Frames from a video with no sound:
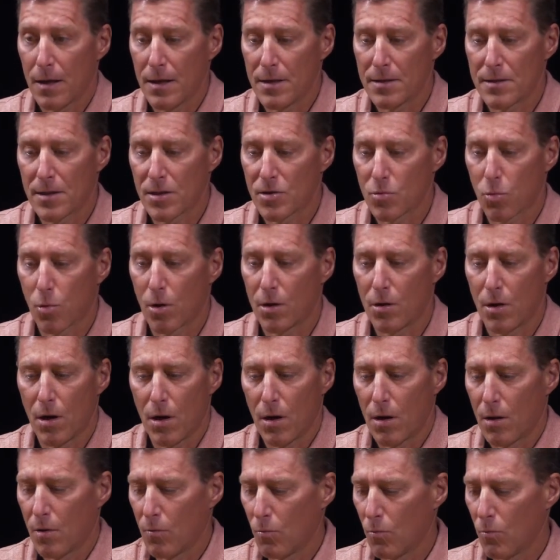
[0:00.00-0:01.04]
is this what
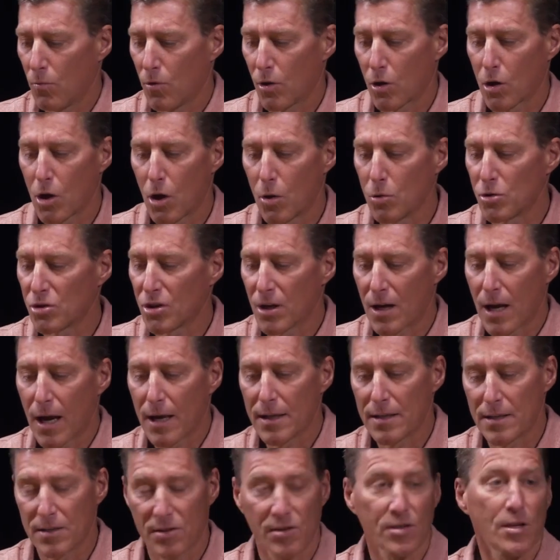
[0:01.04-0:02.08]
the coach and
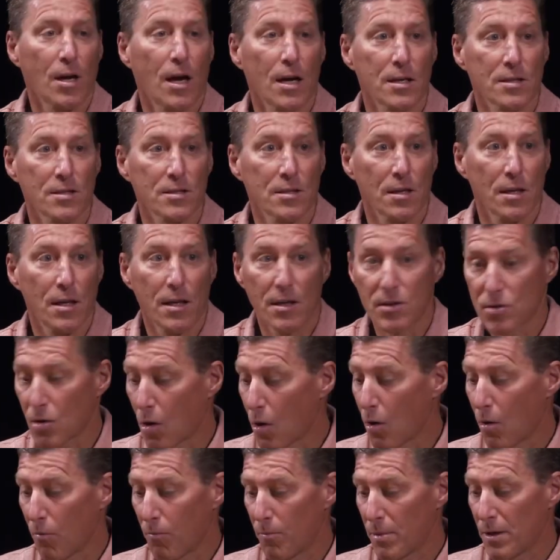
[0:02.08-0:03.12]
I discussed? It's
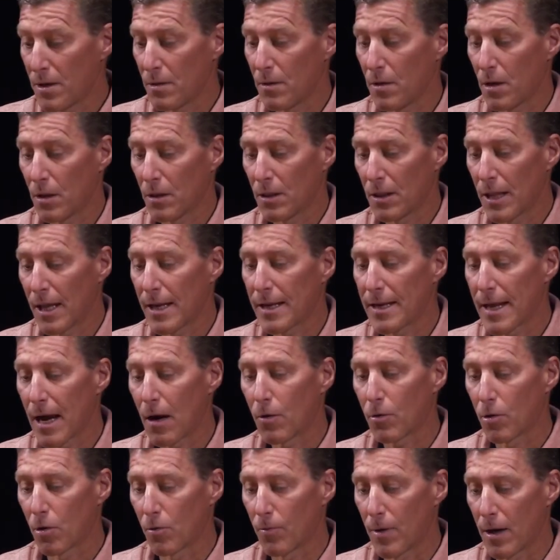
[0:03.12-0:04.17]
all been laid
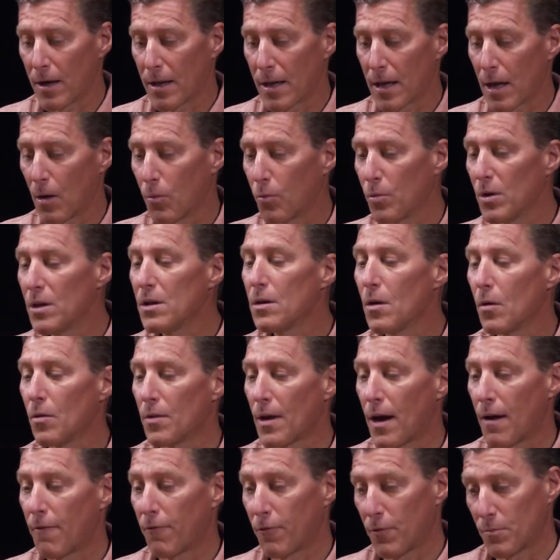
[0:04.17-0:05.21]
out already, and we know
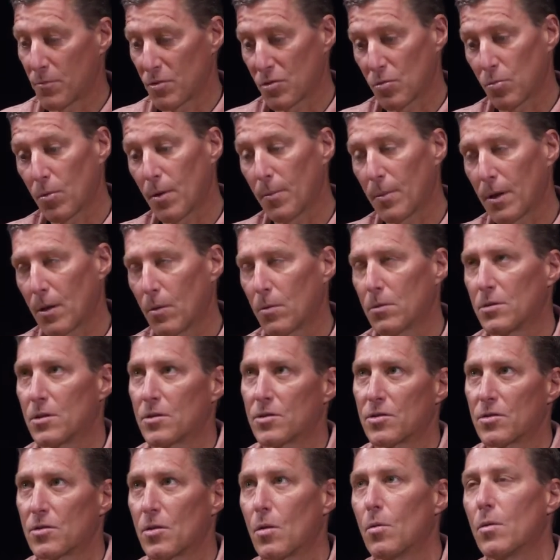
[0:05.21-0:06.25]
that from swimming. We're
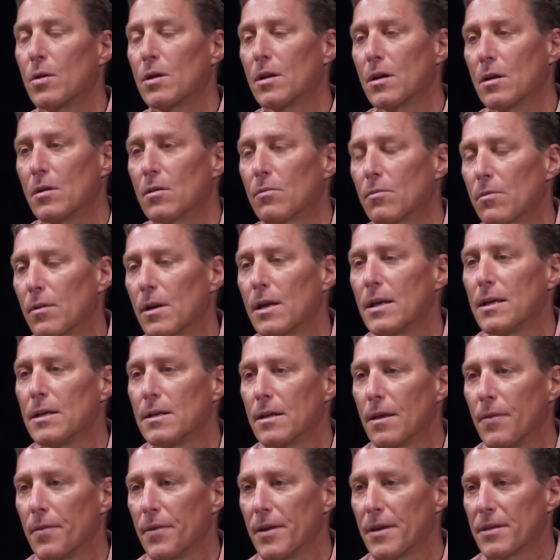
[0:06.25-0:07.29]
just so
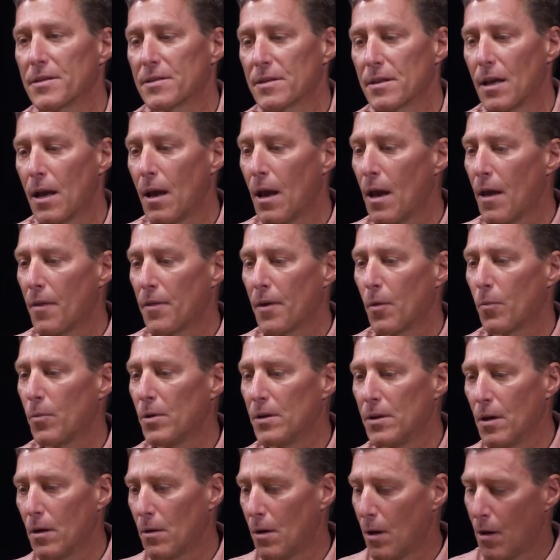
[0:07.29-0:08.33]
ingrained in this that
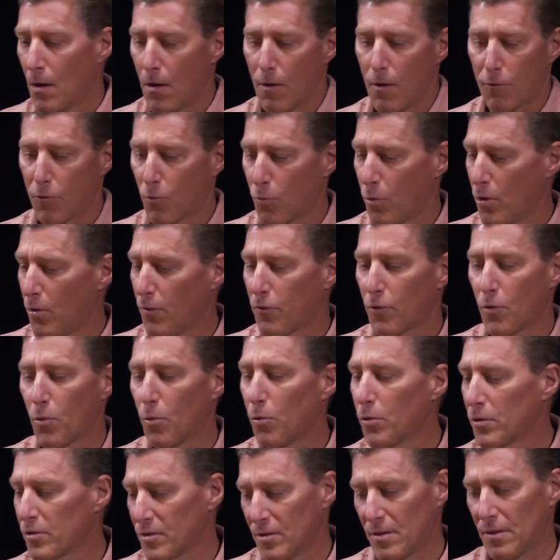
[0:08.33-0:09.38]
we don't, well, of
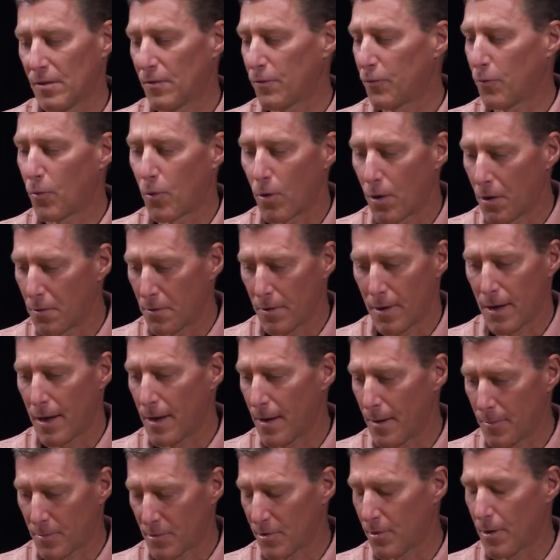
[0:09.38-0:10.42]
course these 400
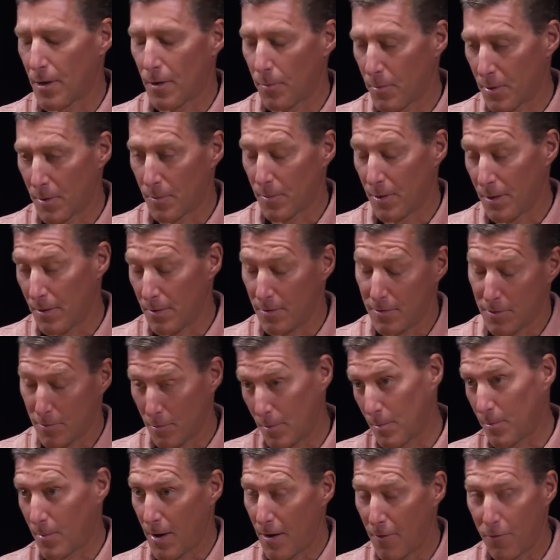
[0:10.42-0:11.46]
IMs are helping me
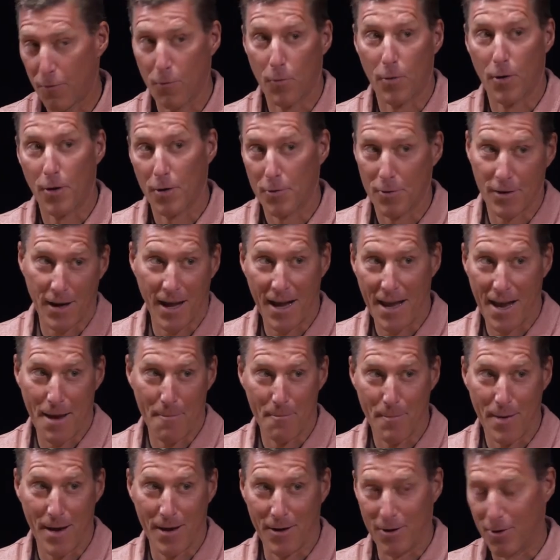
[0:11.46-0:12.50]
swim my 400
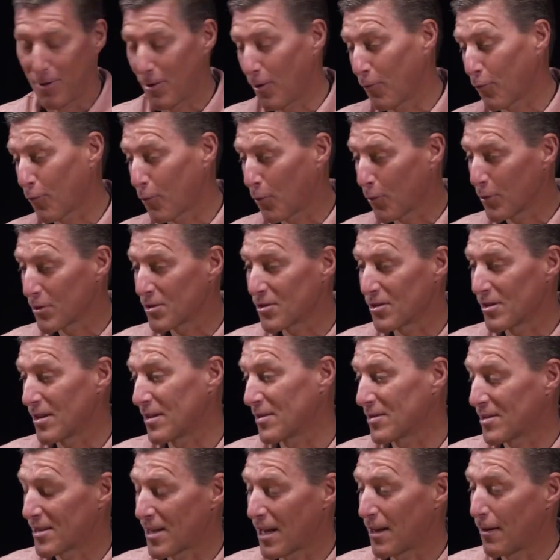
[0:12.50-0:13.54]
IM better. Of course
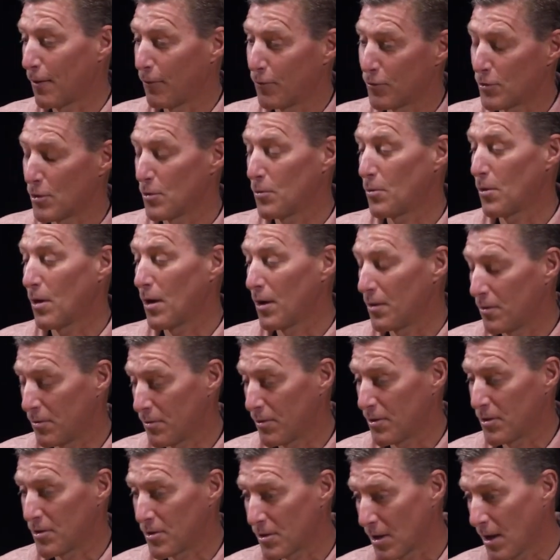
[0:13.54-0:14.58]
this set of
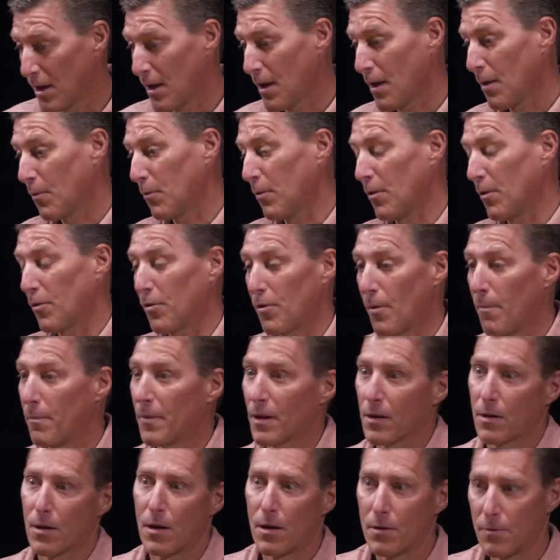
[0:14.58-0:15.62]
200s with the
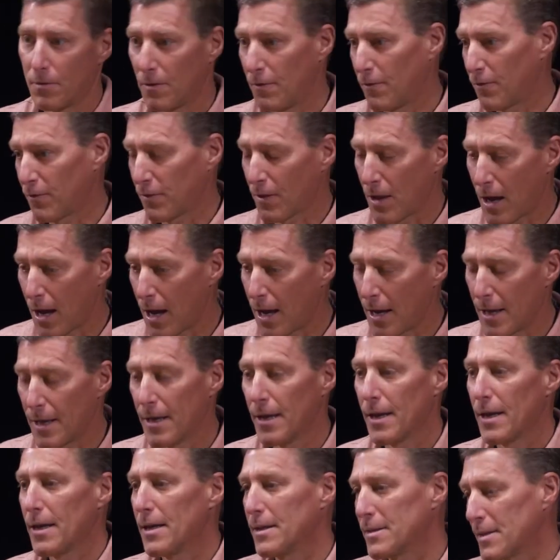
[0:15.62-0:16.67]
middle 100 fly
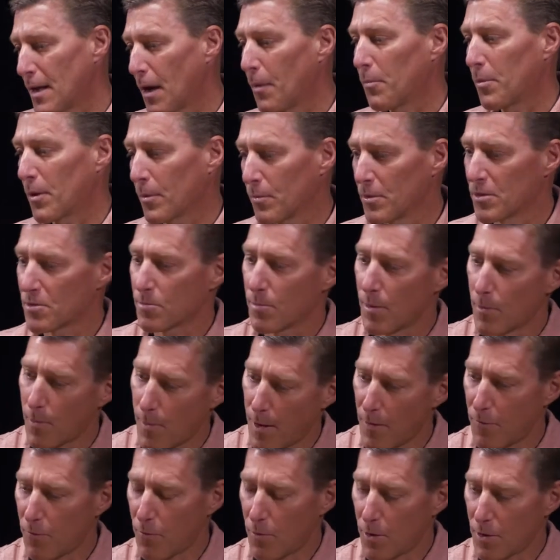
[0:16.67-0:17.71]
is helping me swim
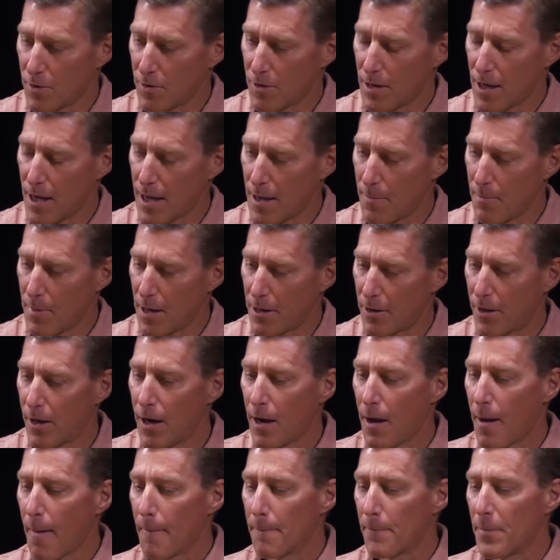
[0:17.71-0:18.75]
my 400 IM better.
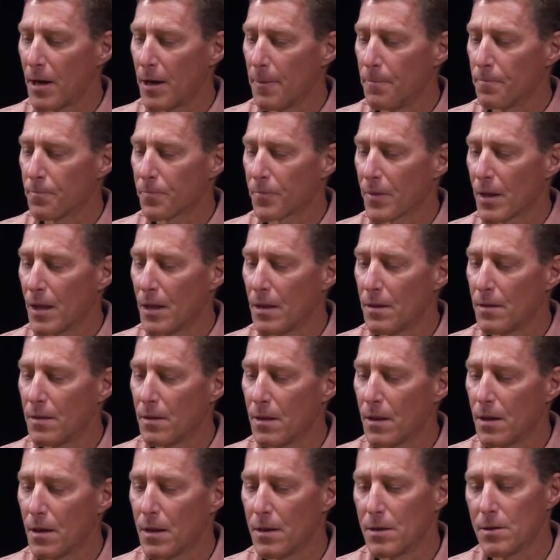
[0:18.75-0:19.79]
But in
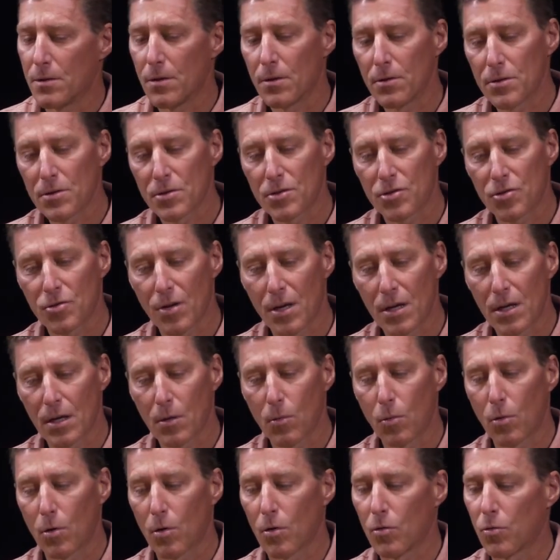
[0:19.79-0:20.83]
the endurance training
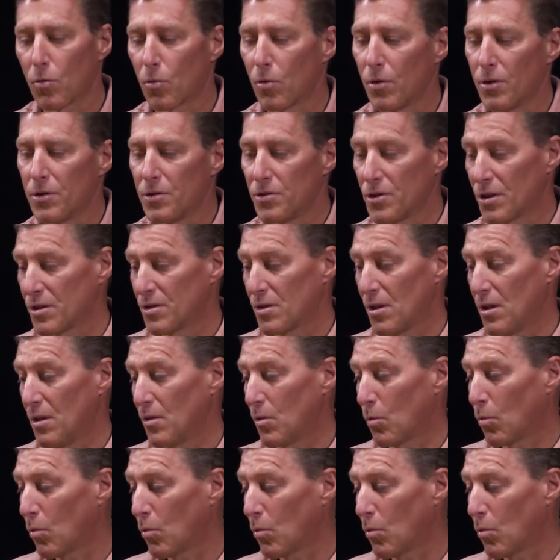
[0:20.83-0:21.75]
world, or in just in the